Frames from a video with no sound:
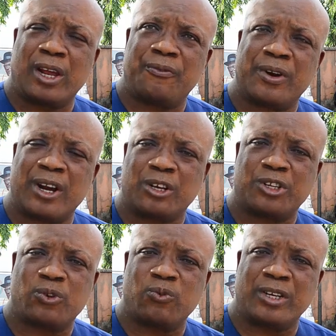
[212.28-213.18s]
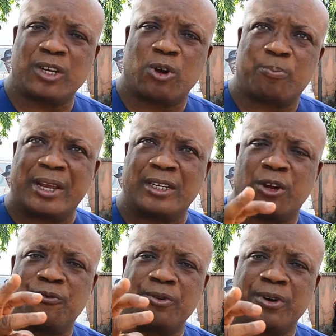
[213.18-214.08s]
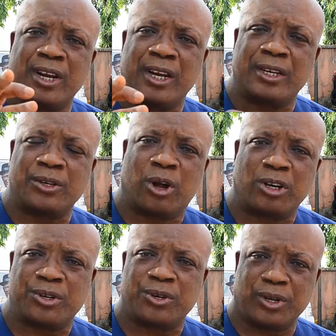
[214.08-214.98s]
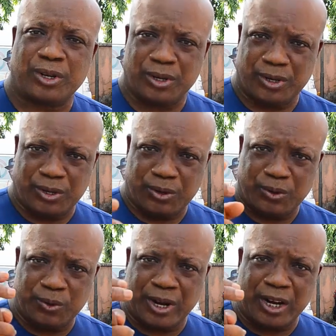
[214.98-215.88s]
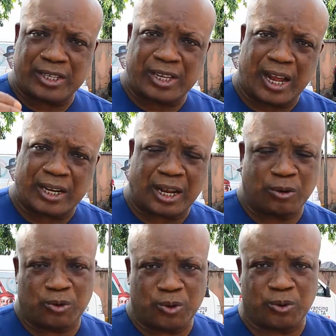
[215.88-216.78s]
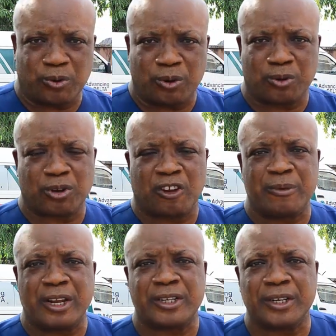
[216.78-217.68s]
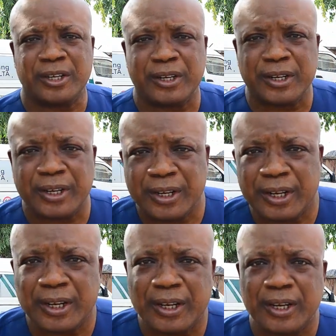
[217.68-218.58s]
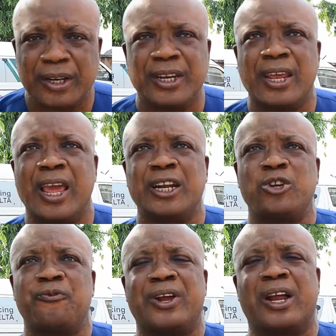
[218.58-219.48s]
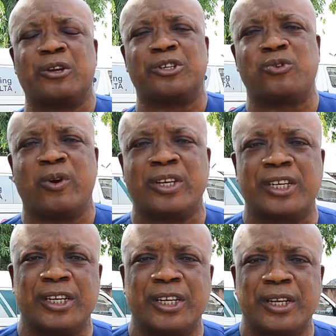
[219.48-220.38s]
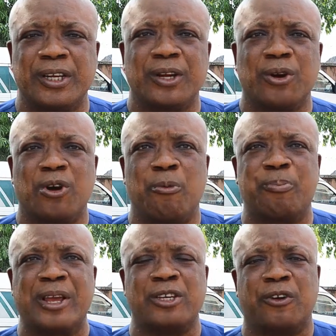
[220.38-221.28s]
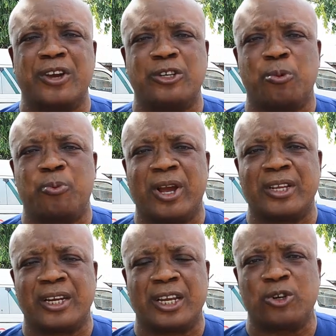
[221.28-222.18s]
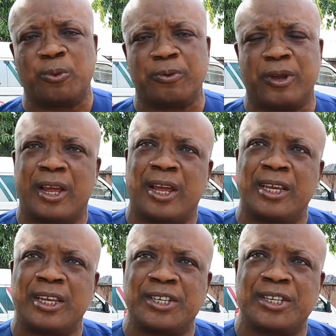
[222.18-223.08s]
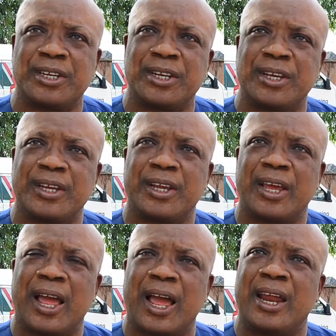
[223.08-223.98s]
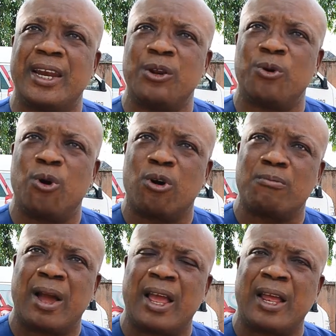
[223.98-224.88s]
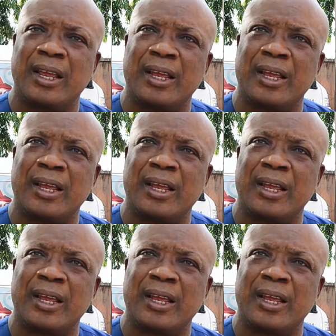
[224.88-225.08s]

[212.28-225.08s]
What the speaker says: federal constituency, comprising of Ugele North, Ugele South, and Udu local government. The Etio federal constituency, comprising of Etio West and Etio East. And the Okpe,